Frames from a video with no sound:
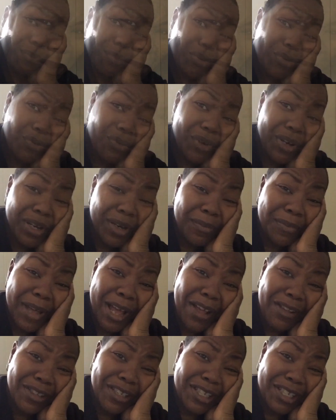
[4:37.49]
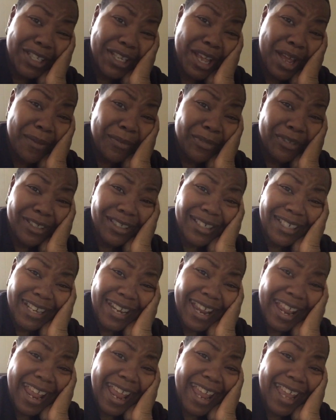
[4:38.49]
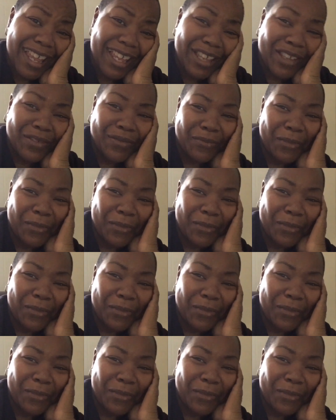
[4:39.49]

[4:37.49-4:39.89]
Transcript: But what about Summer's Eve?